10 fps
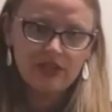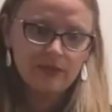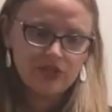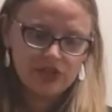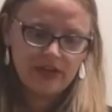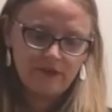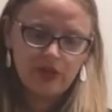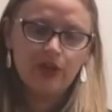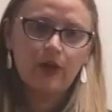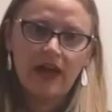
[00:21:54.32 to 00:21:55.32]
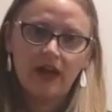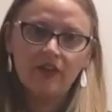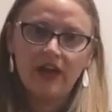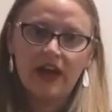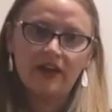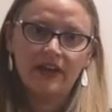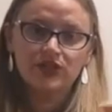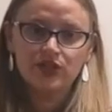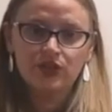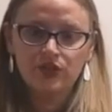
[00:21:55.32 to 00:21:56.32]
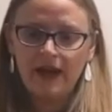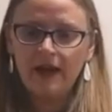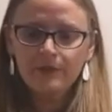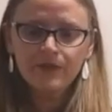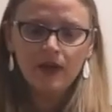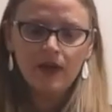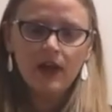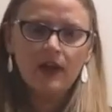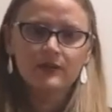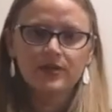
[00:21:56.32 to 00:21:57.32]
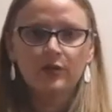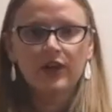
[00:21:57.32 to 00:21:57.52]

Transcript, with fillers: demonstrate for you how that I like to do that. Um, so